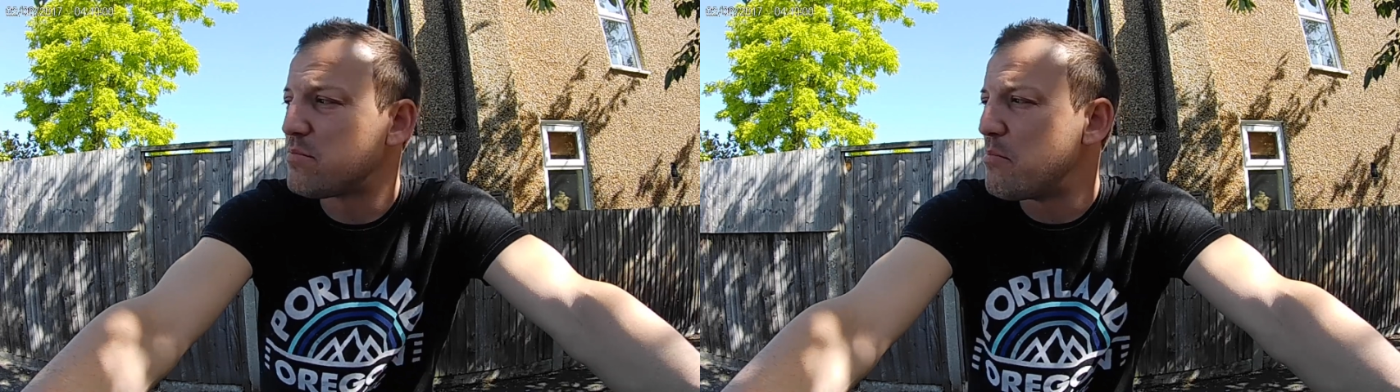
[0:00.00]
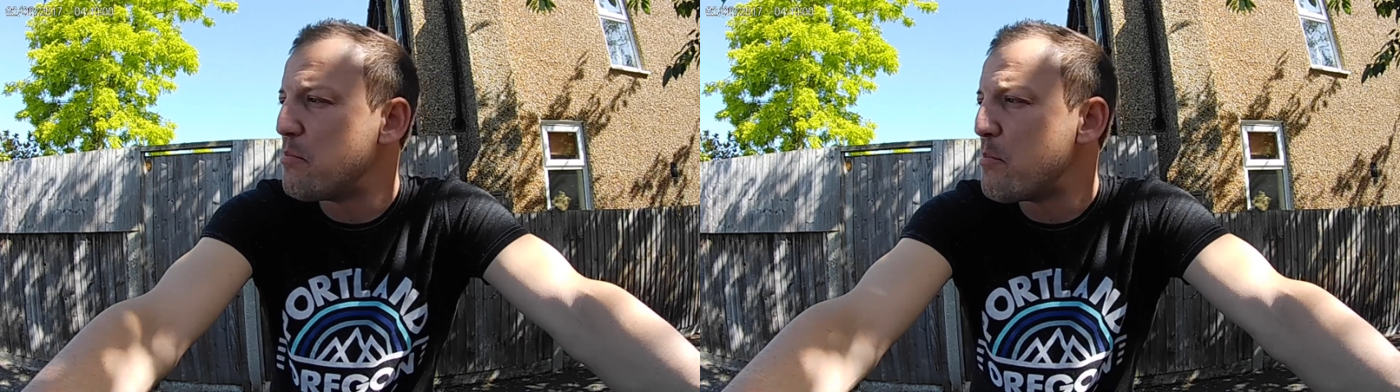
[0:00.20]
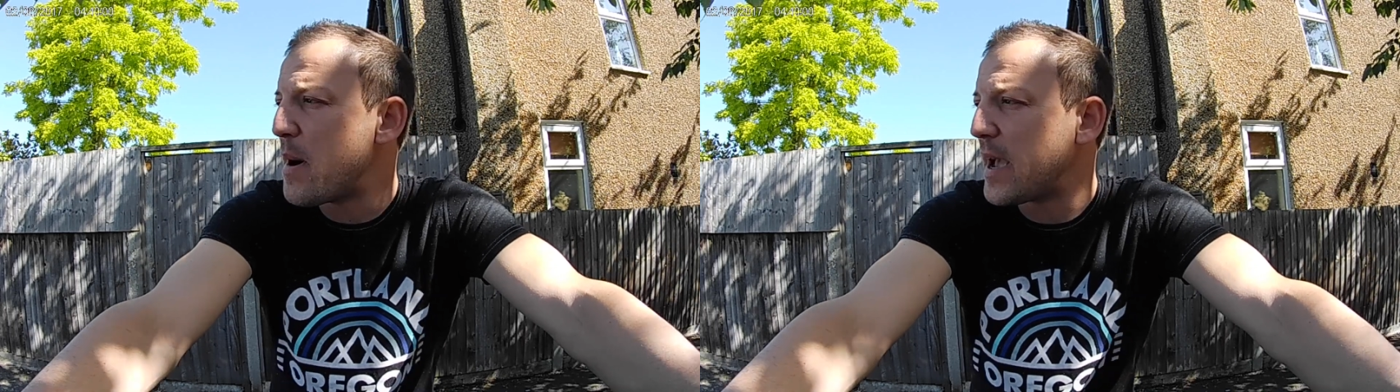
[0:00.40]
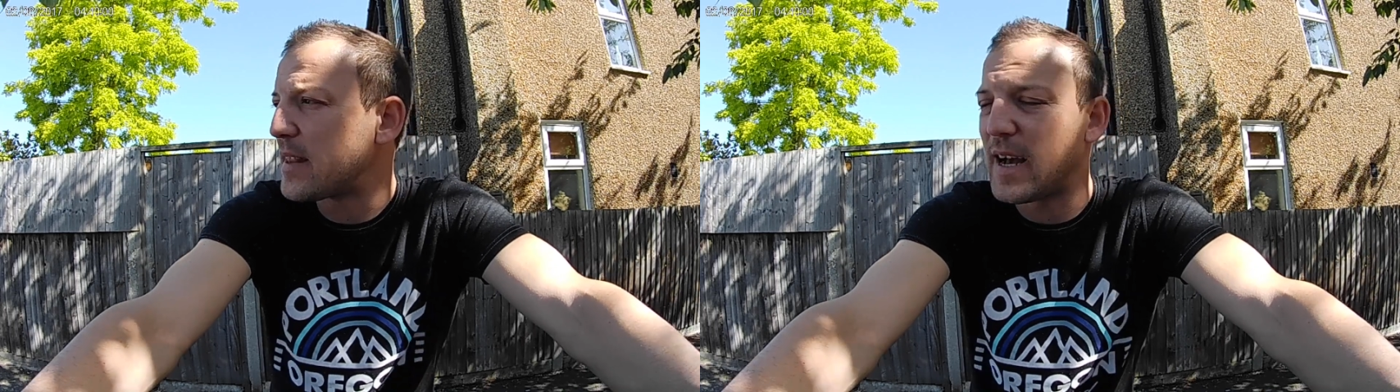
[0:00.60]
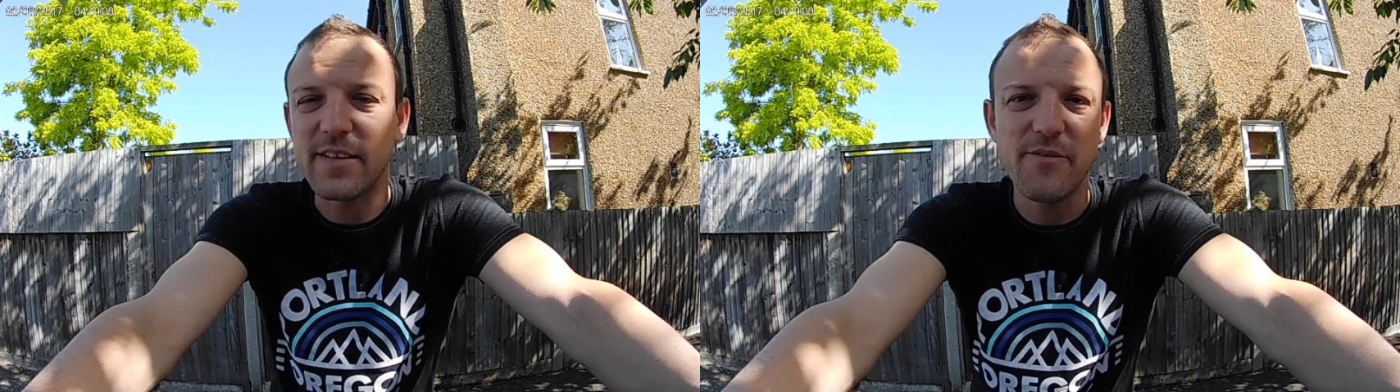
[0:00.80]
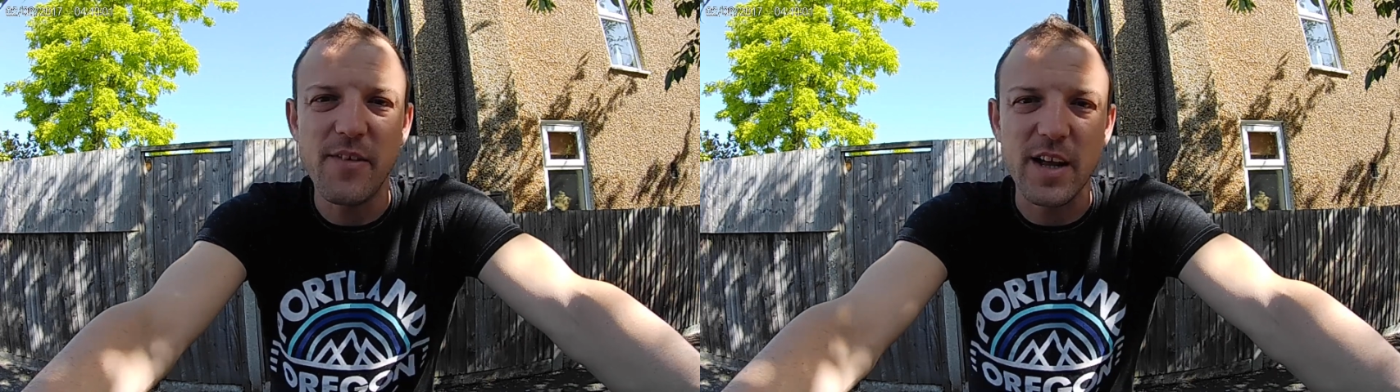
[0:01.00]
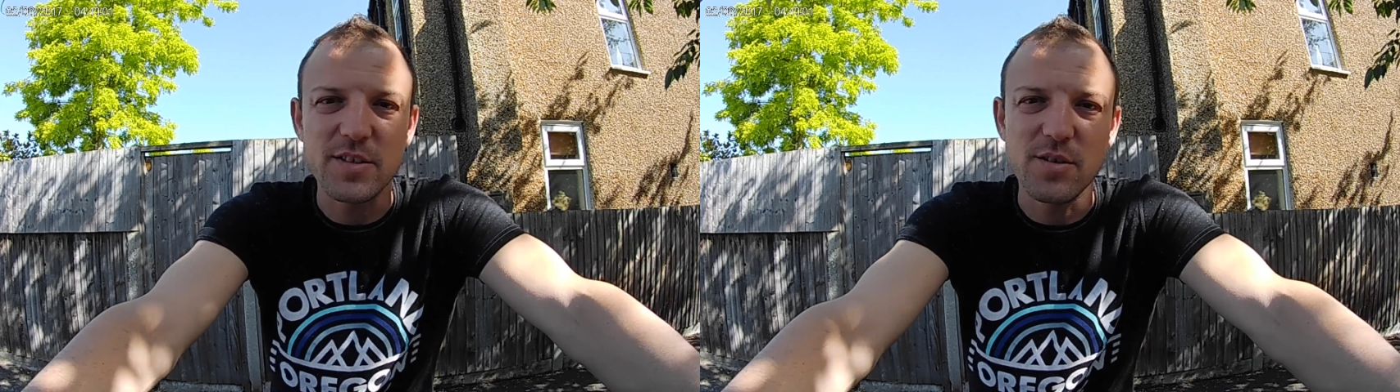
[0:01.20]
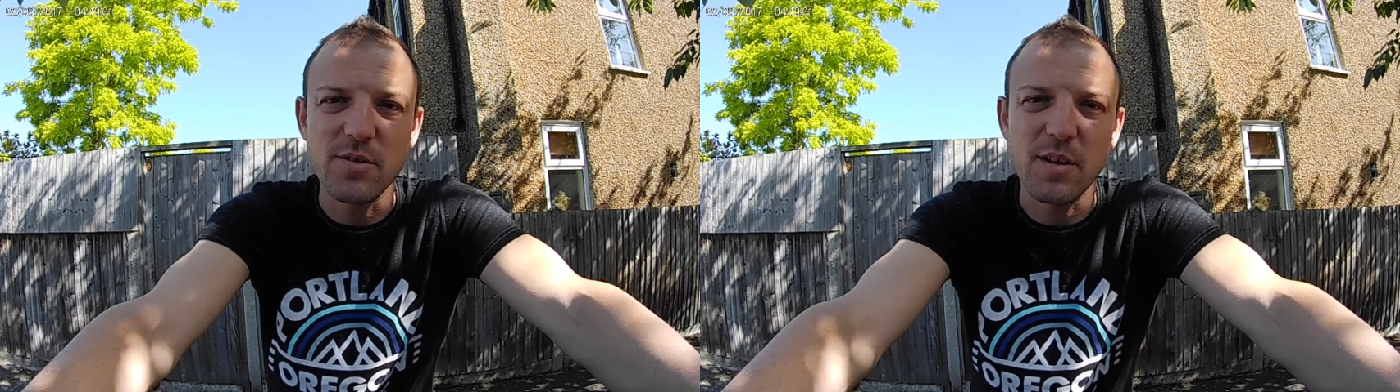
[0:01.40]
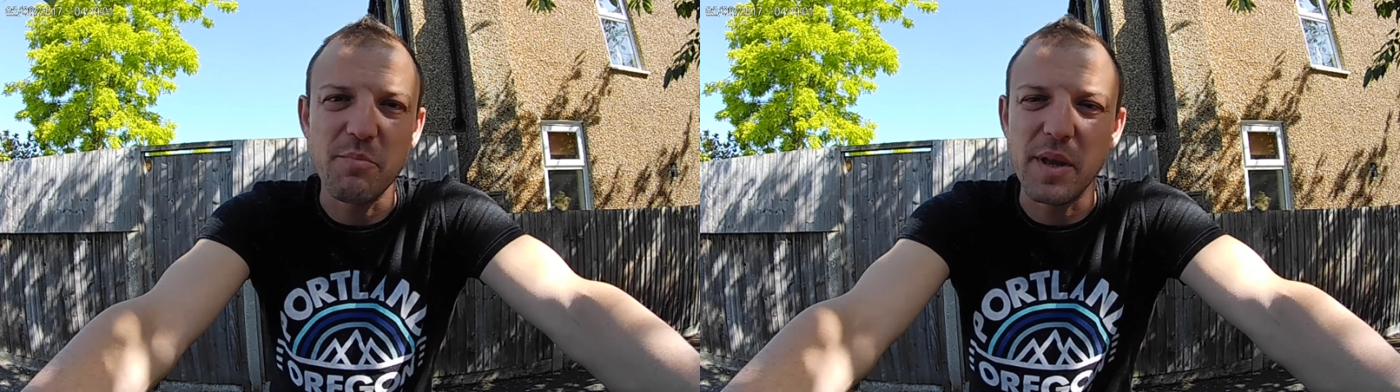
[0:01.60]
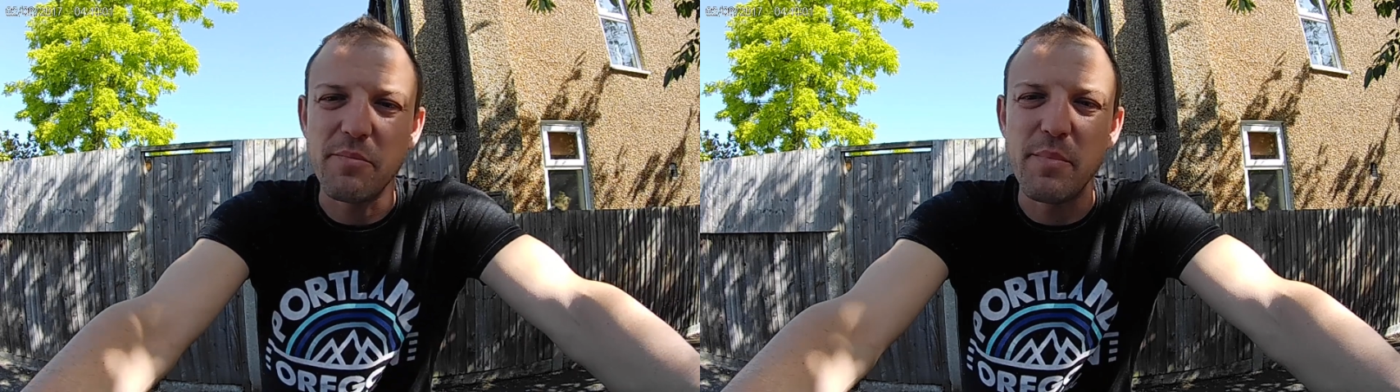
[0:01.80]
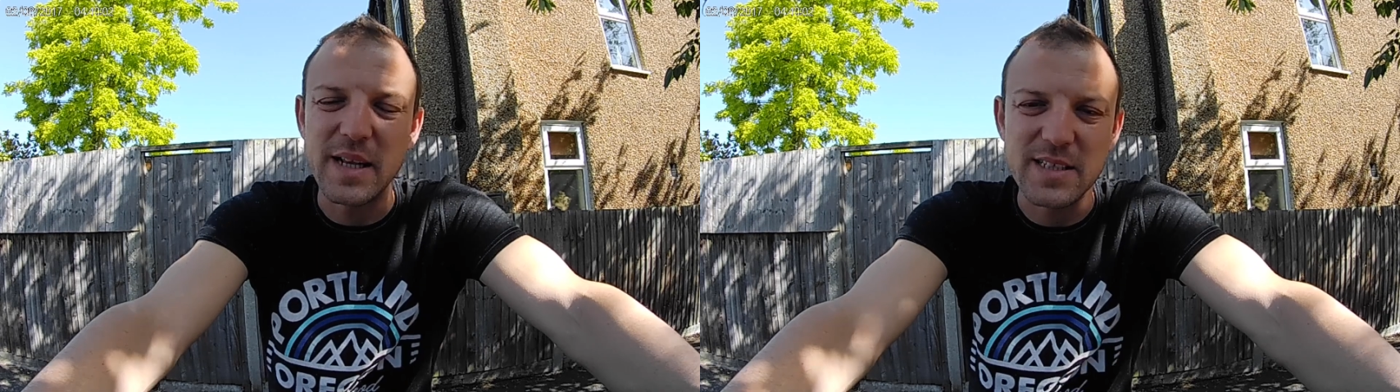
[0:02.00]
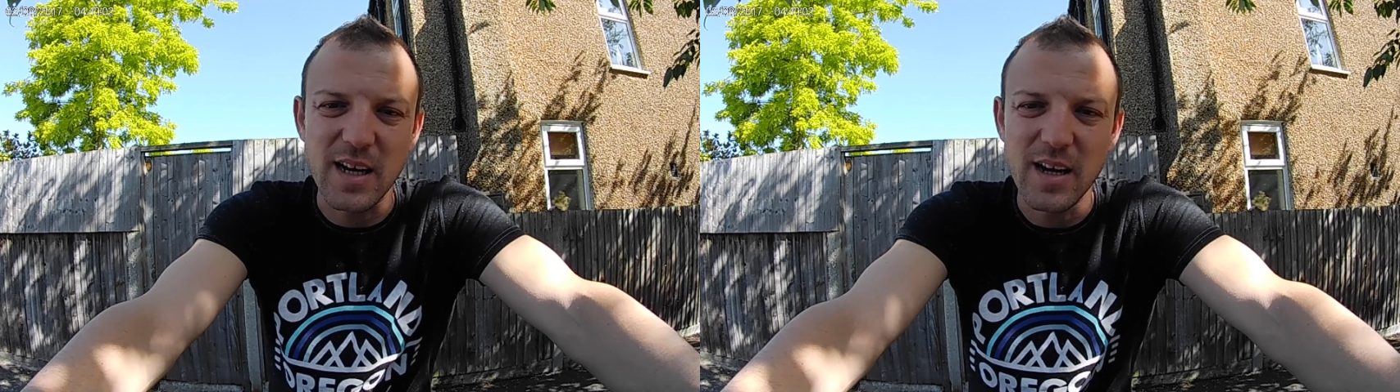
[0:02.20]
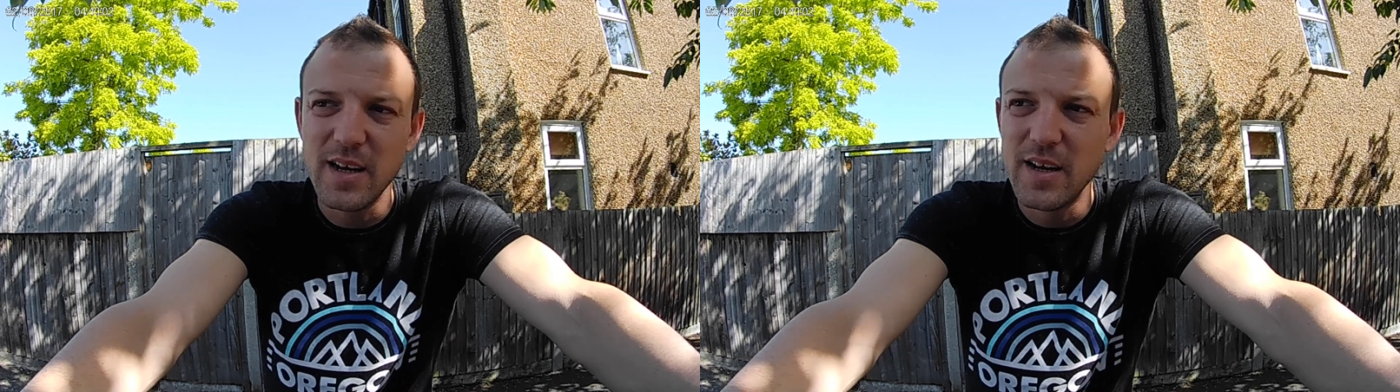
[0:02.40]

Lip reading: make that van to look a bit better.